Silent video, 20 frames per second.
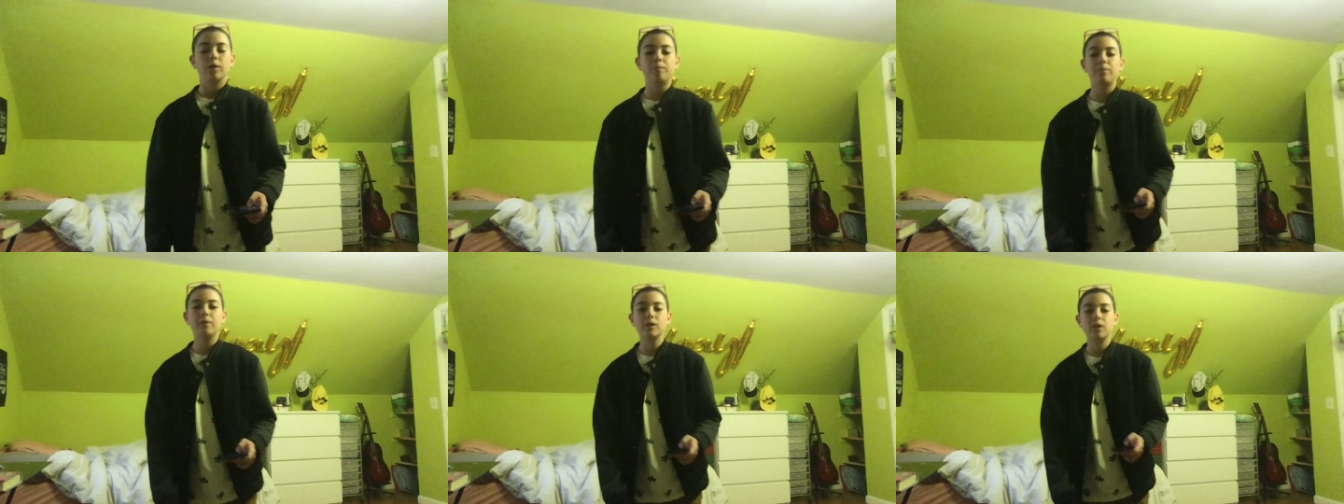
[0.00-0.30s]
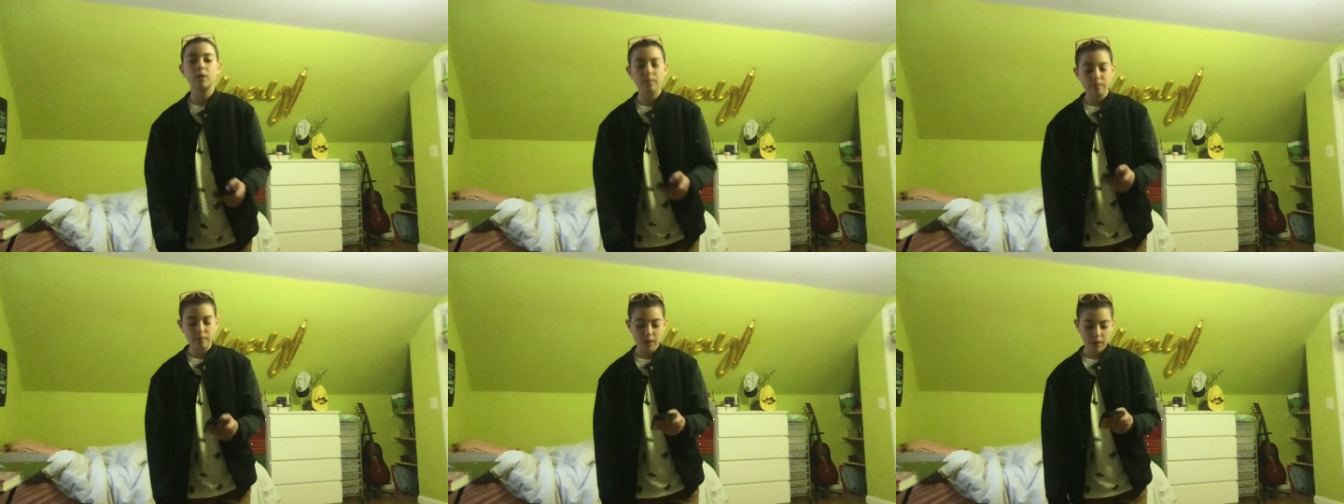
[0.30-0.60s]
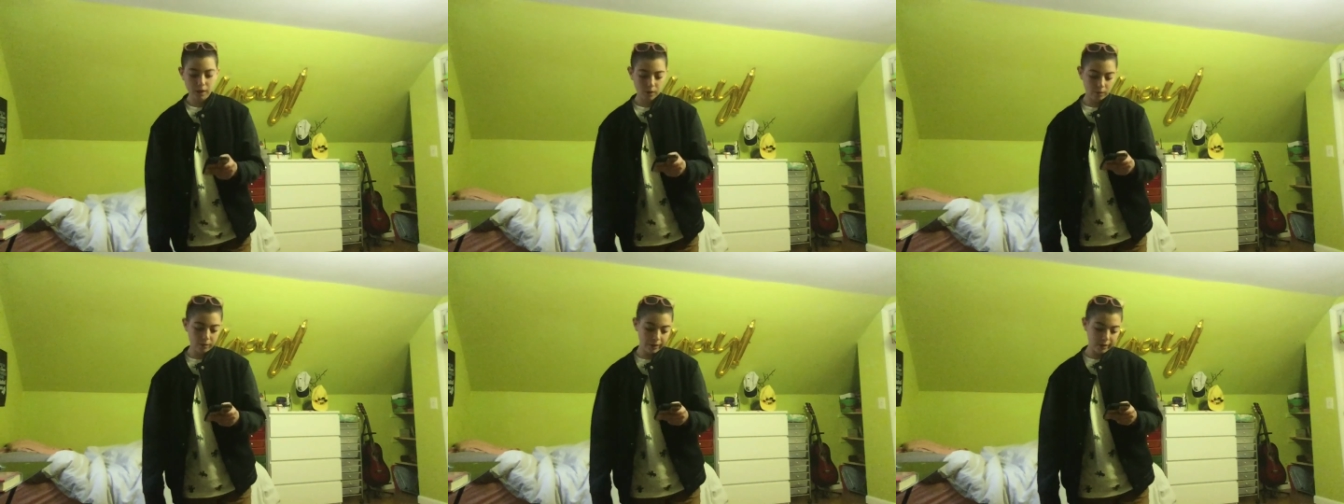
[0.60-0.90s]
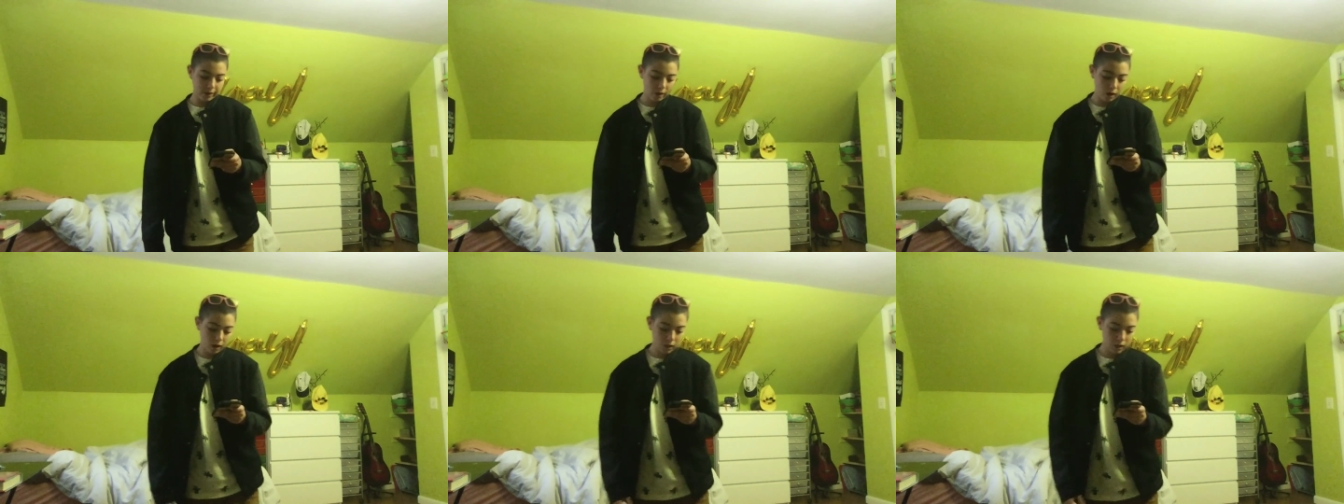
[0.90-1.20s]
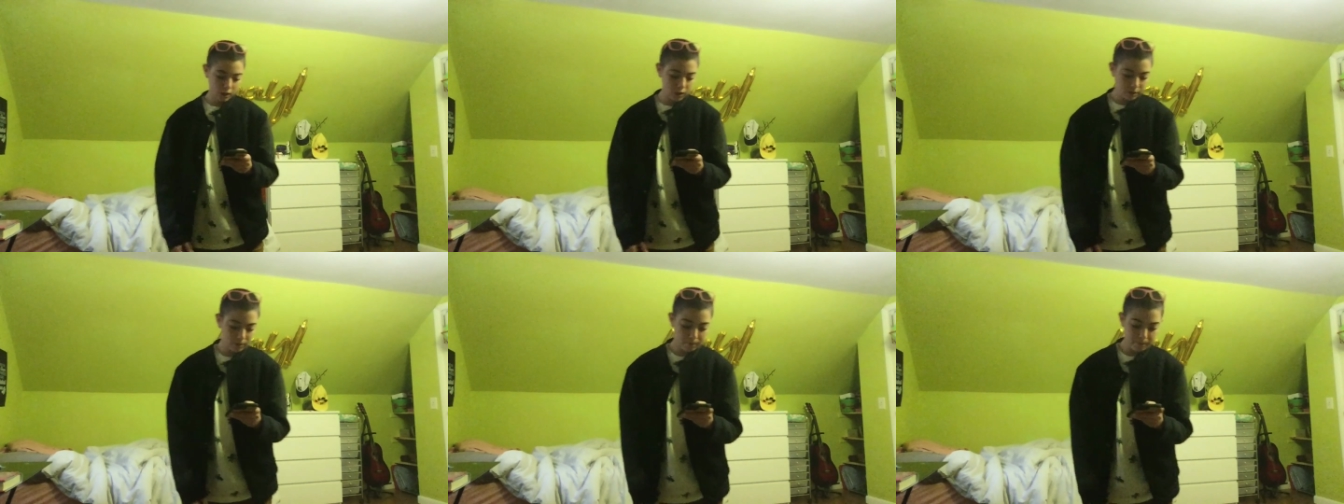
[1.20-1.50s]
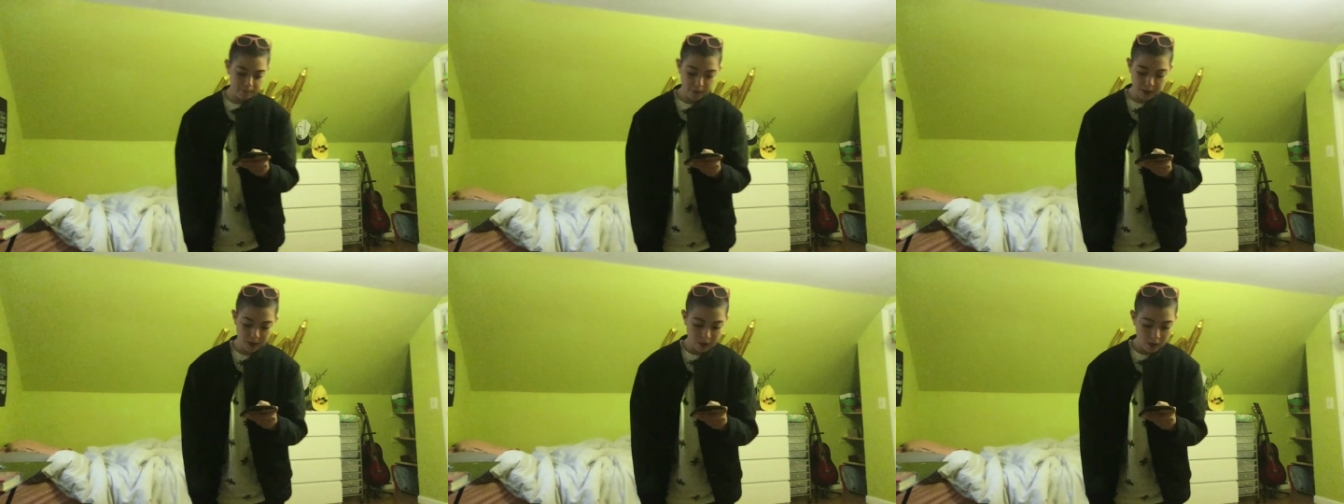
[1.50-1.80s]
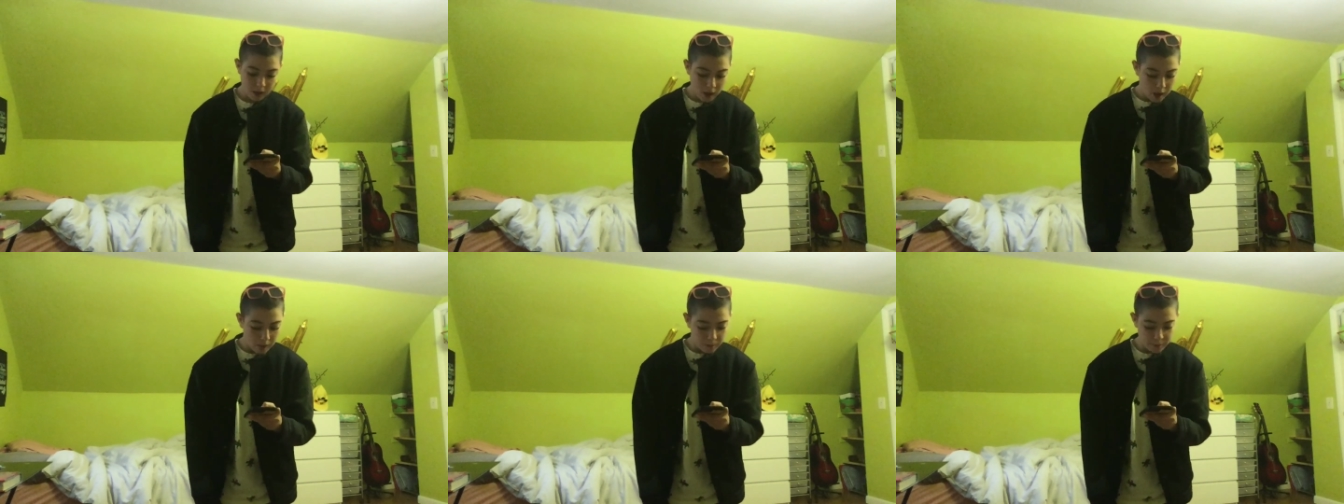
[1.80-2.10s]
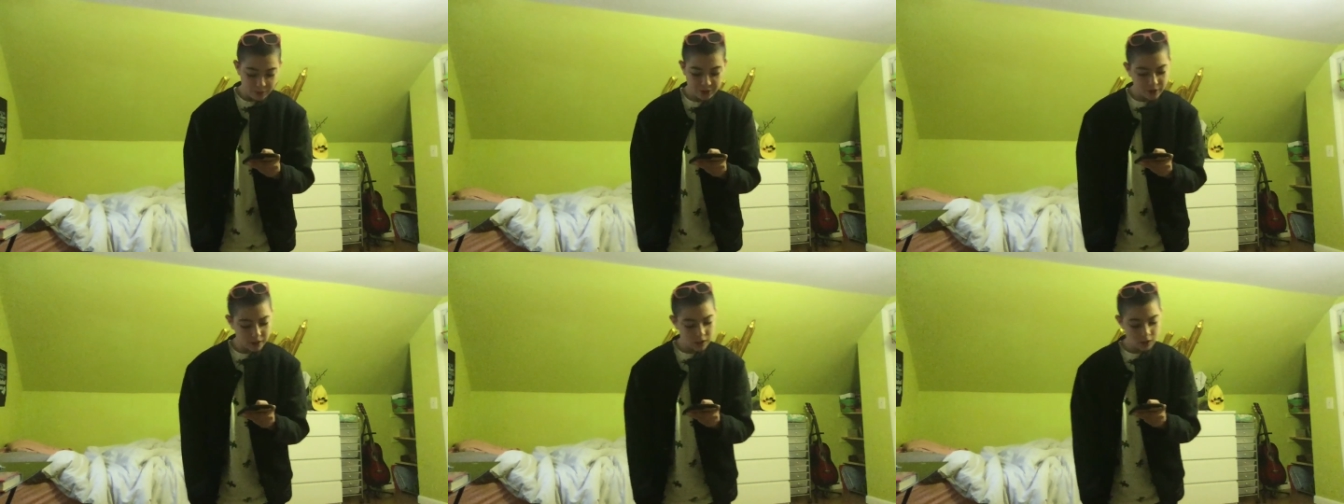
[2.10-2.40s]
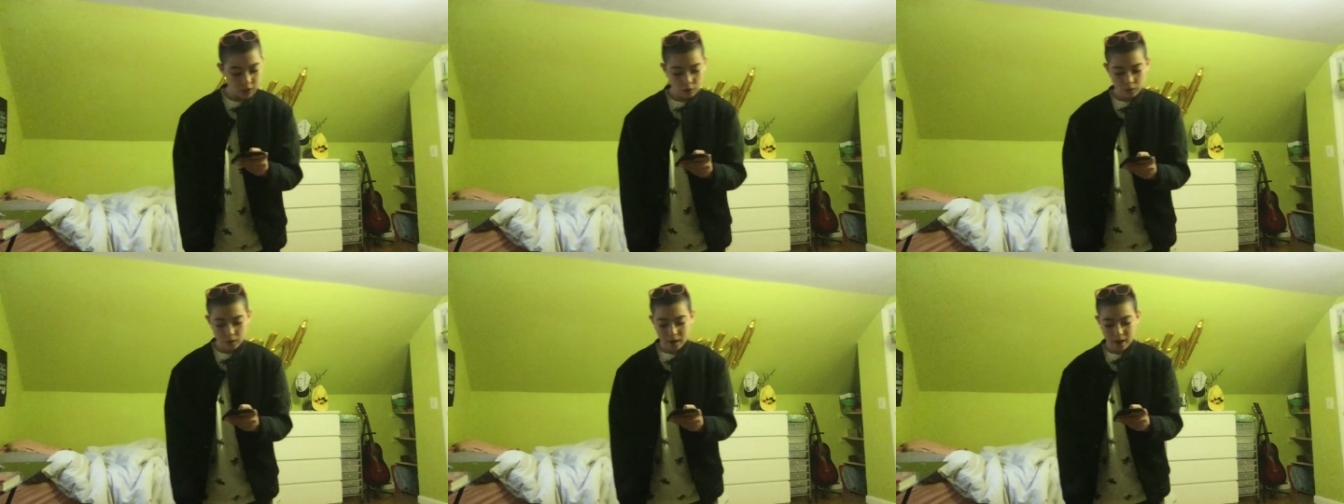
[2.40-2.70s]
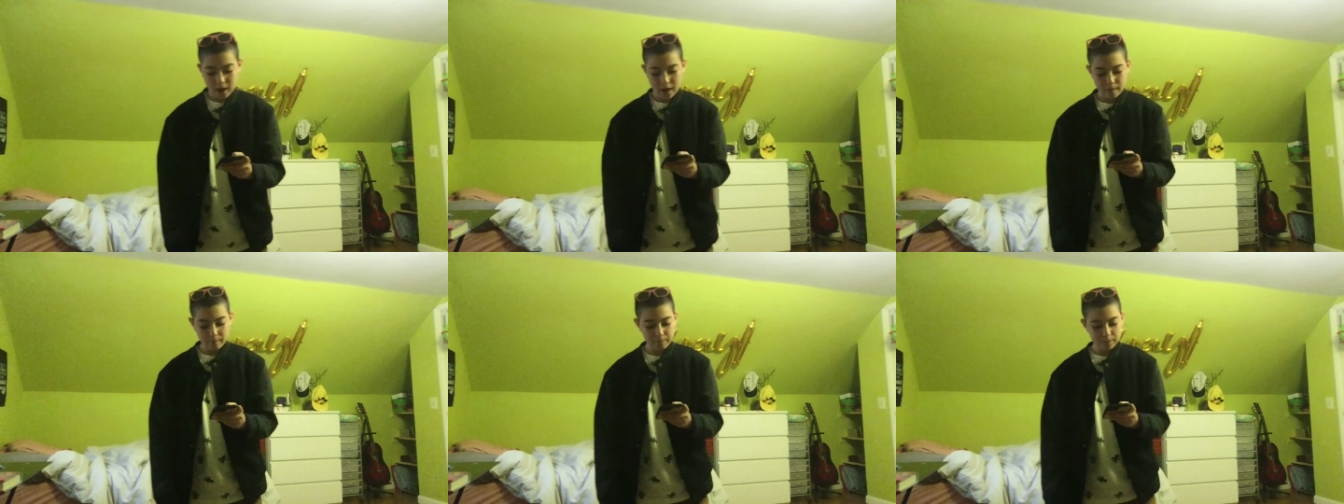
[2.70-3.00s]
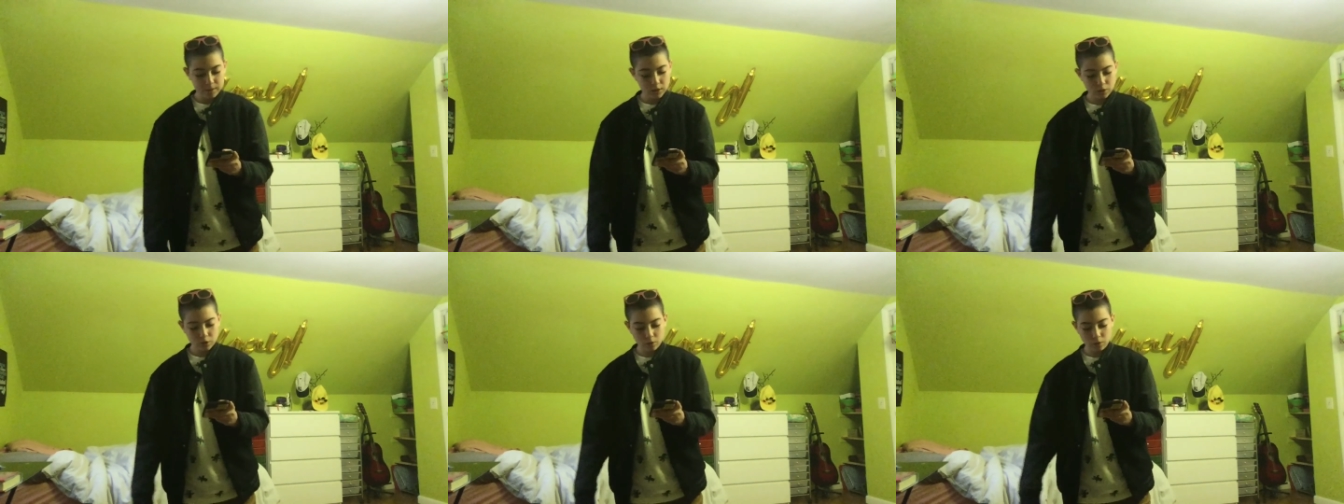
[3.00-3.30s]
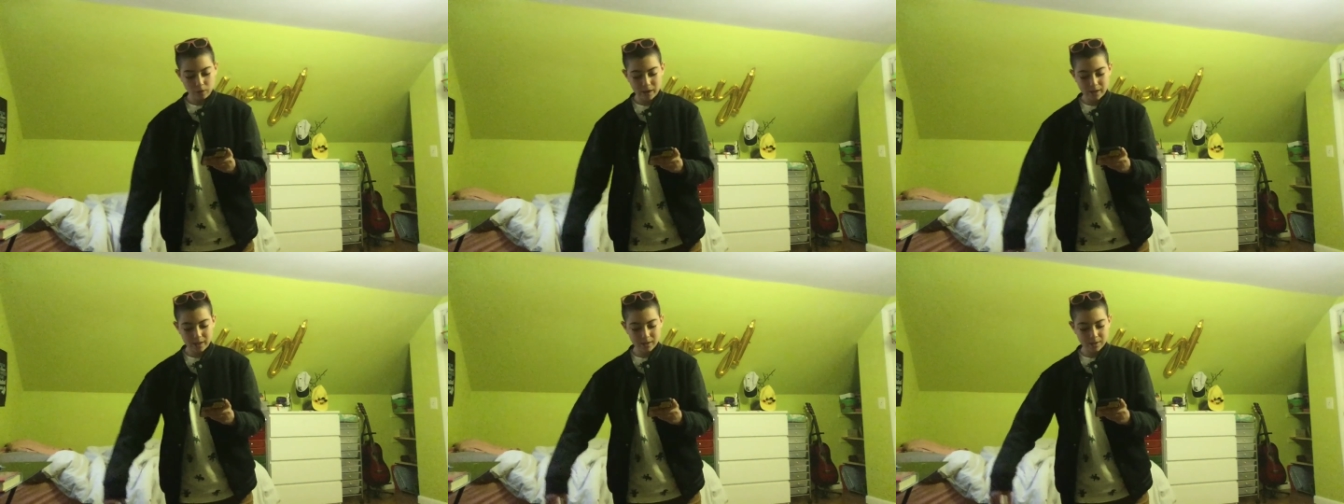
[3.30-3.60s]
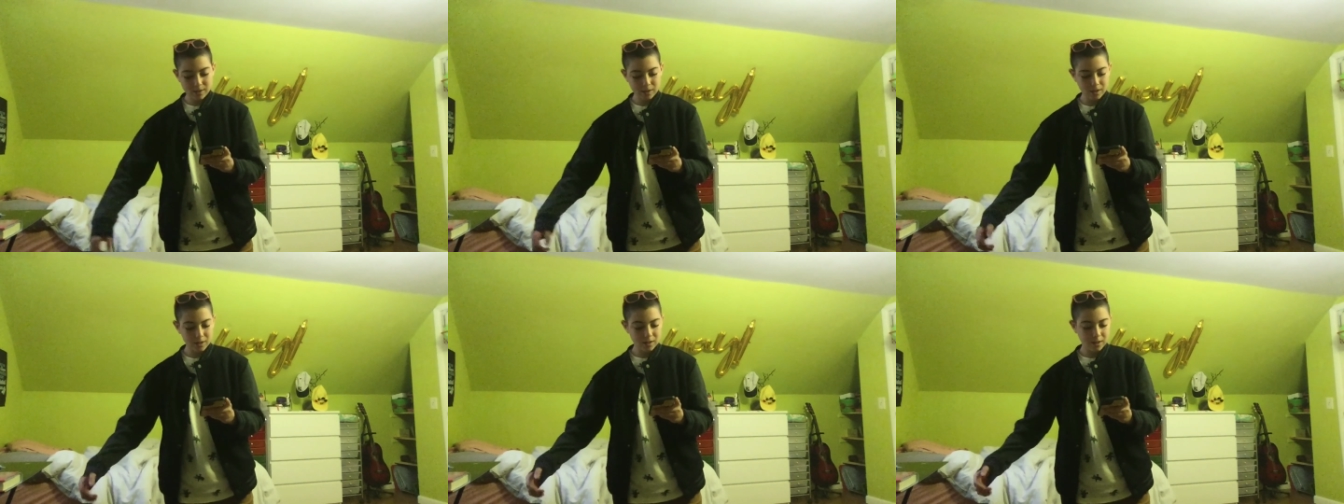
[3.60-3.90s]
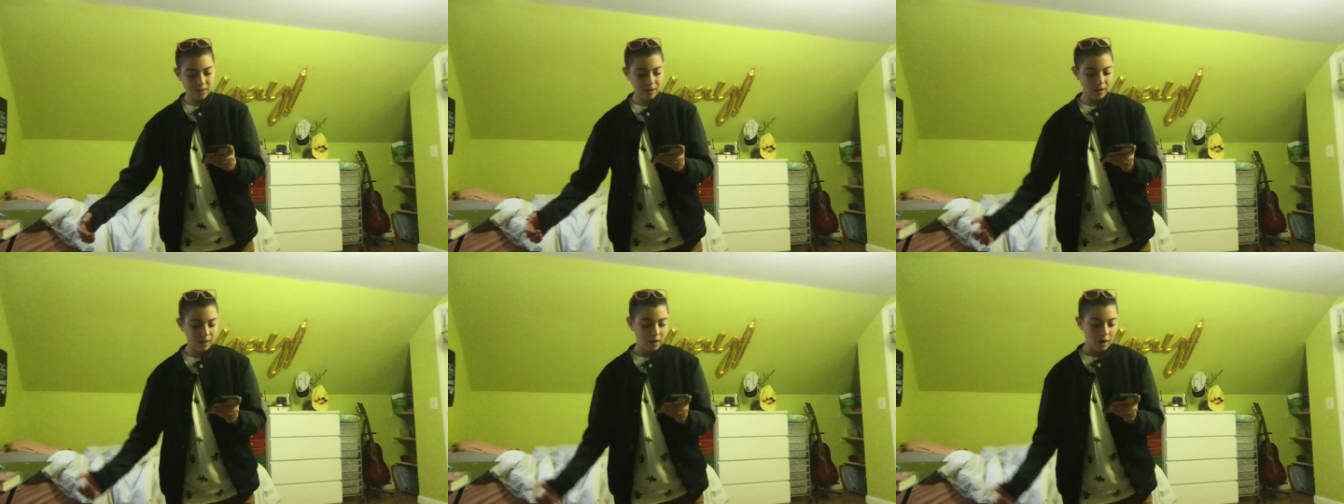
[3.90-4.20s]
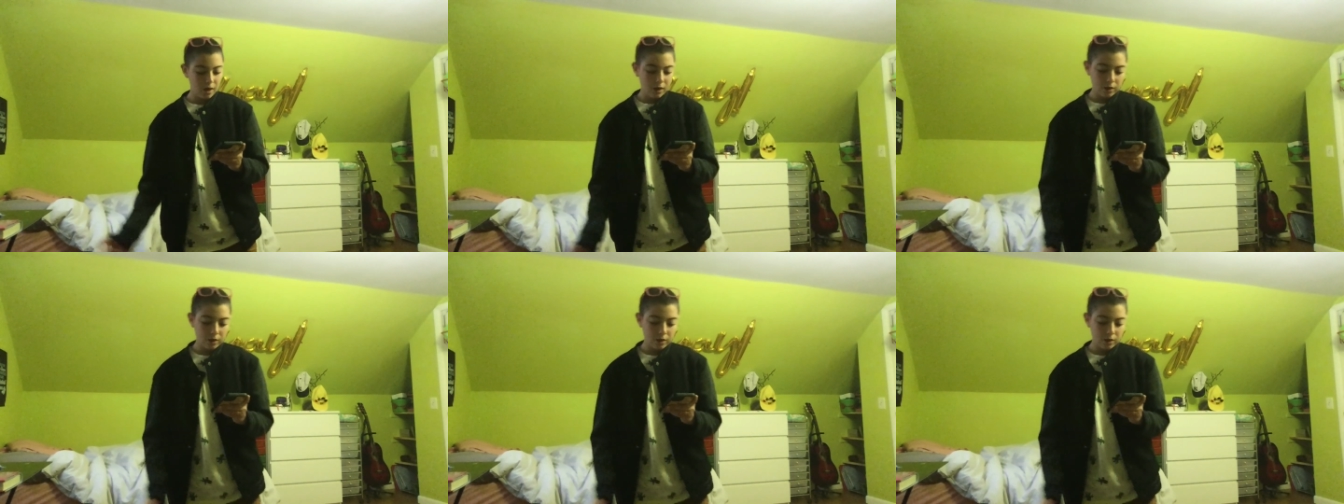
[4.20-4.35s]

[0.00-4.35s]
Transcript: Put your money where your heart should be, but things don't happen so easily.